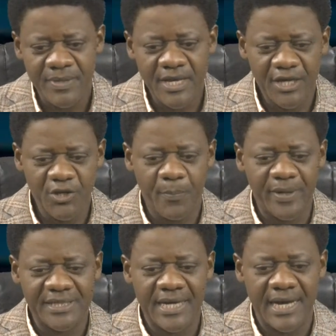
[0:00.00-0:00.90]
your
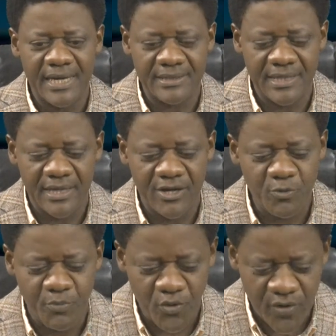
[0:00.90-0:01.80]
party has good
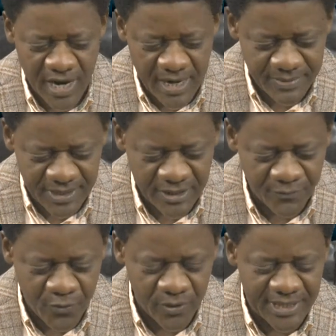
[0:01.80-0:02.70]
programs, and of
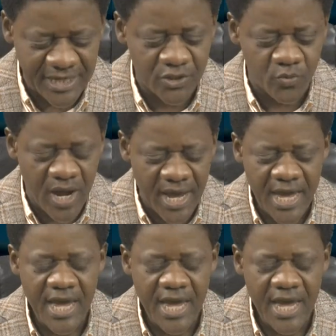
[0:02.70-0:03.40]
course that is why